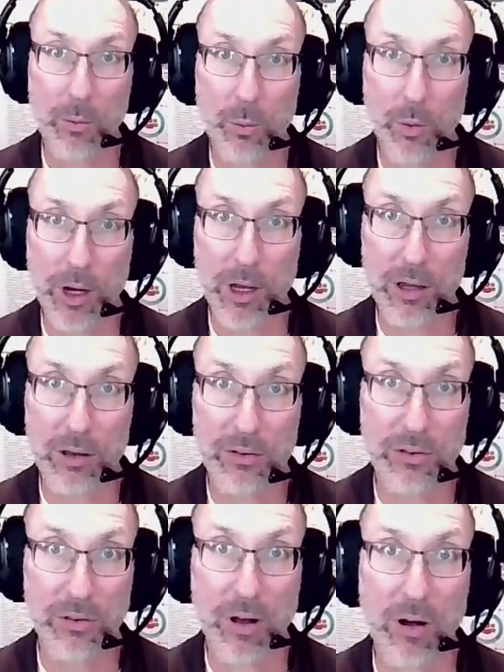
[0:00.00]

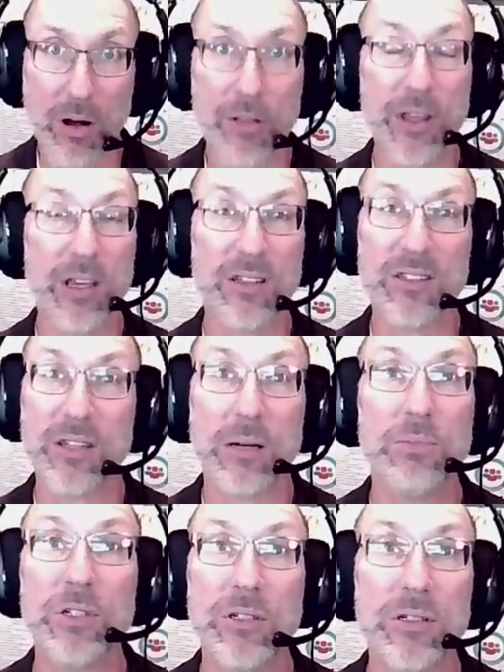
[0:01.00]
with all the
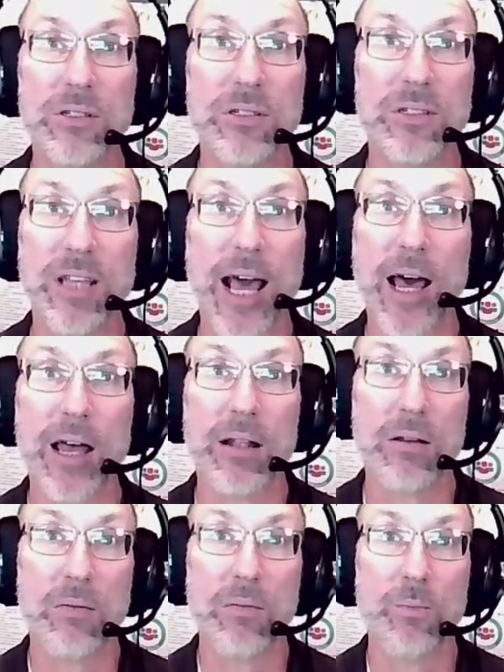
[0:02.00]
assumptions that
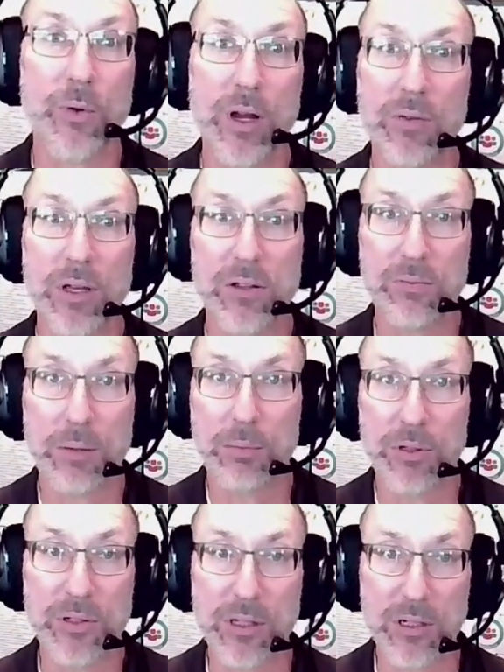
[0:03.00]
previous
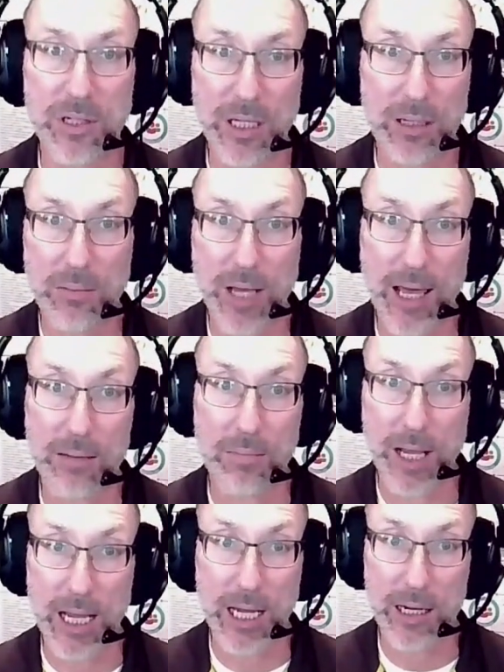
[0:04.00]
members of the team had
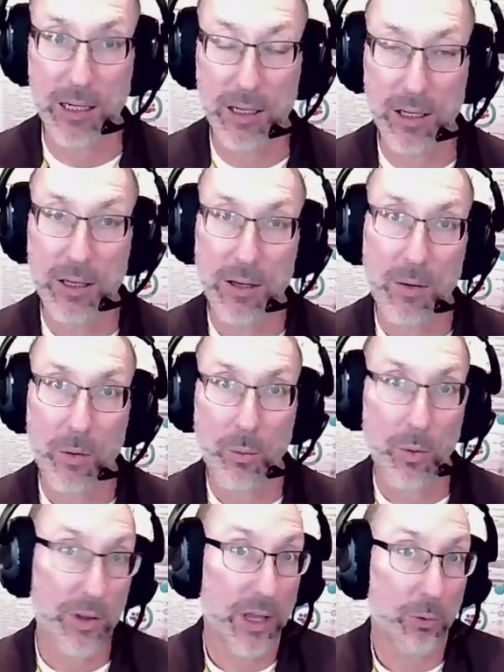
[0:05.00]
made
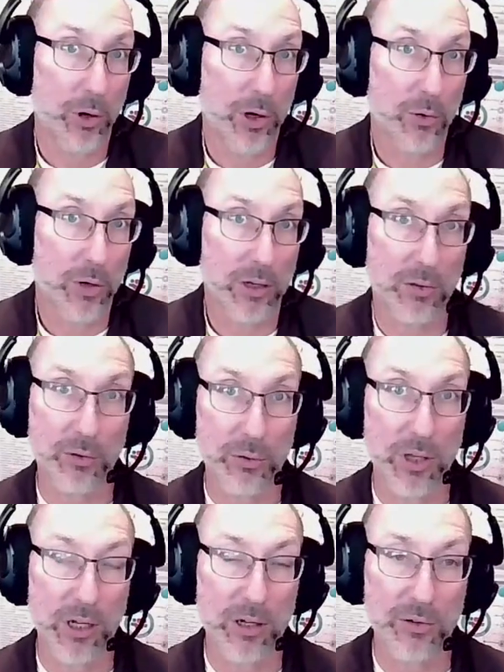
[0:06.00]
when they were going through
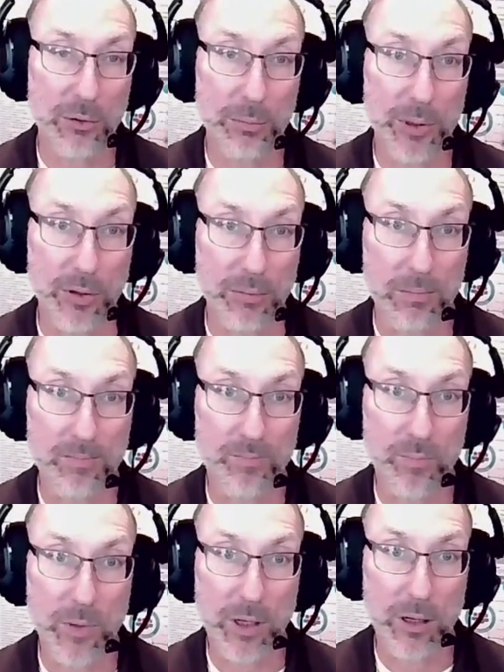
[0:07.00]
the initial build.
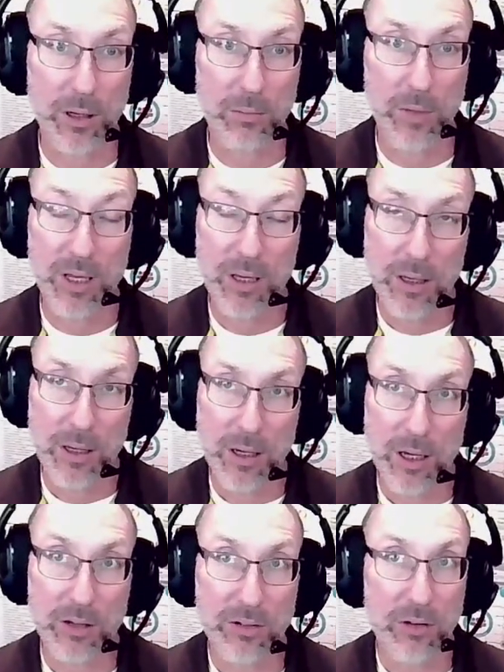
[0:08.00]
Um,
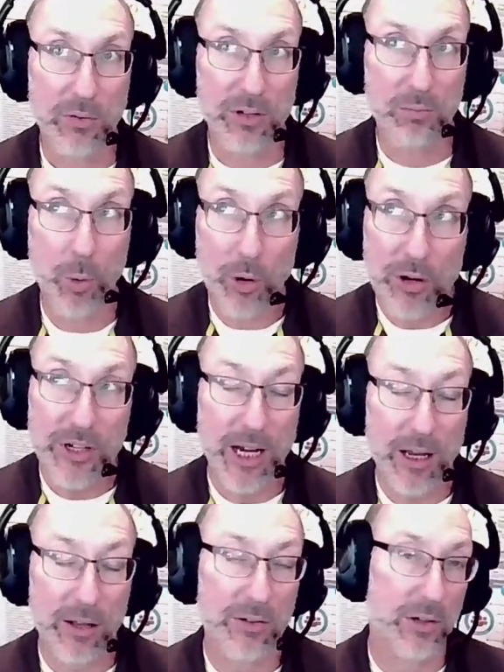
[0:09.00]
it's even more
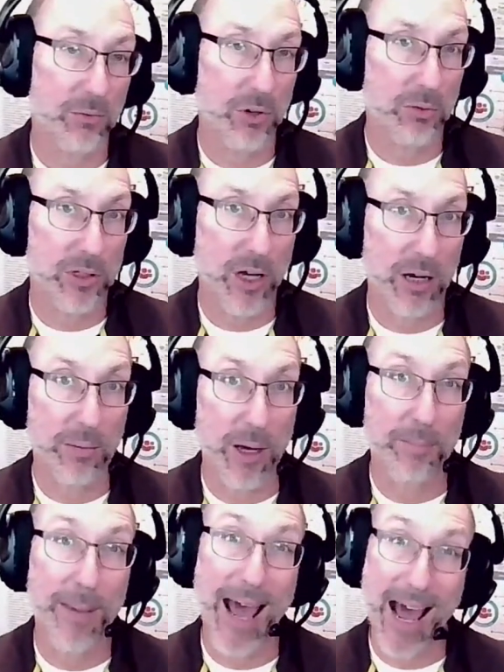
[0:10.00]
challenging when we talk
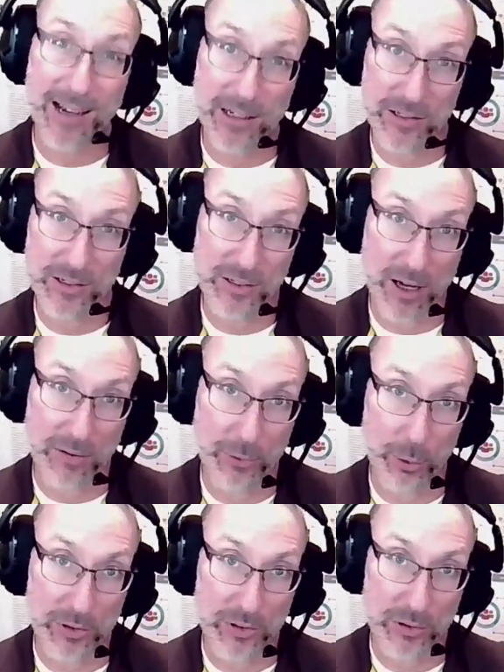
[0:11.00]
about packaged
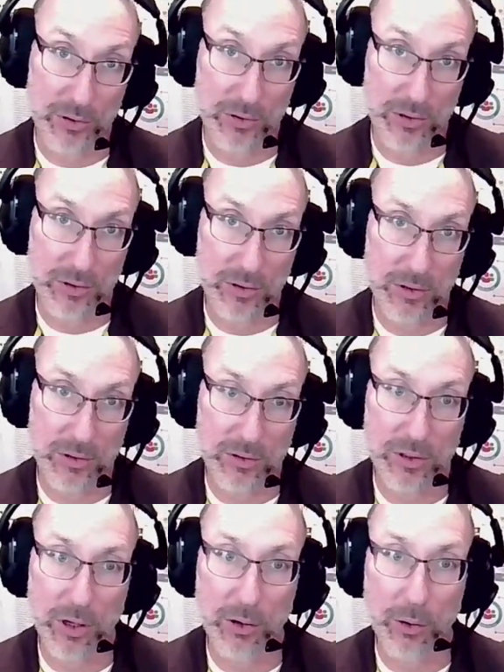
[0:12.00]
software solutions.
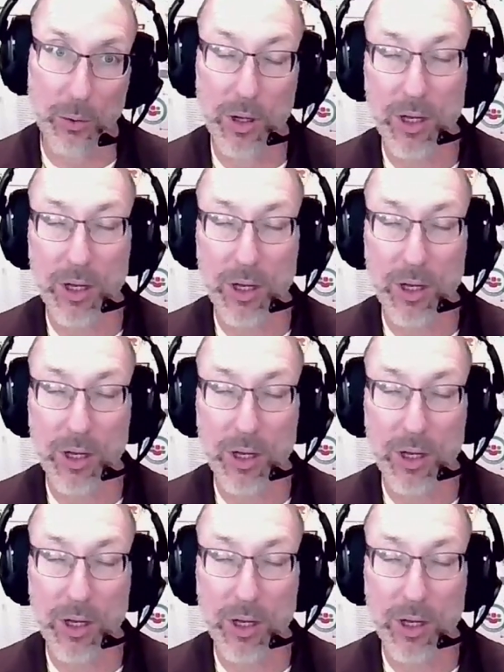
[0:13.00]
So